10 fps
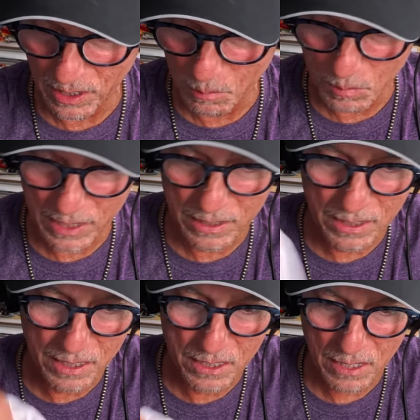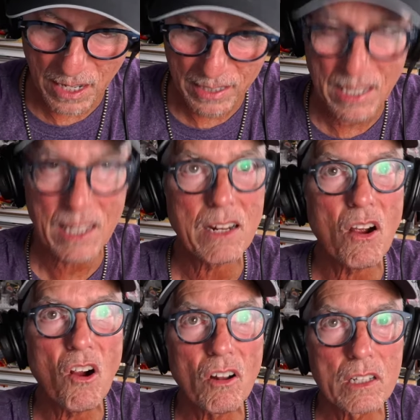about this. I can't
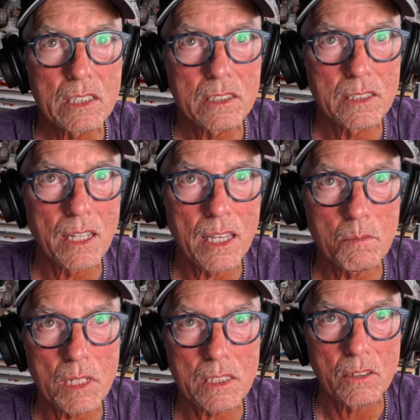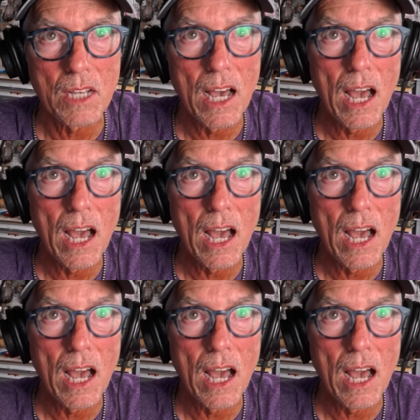hardly contain myself.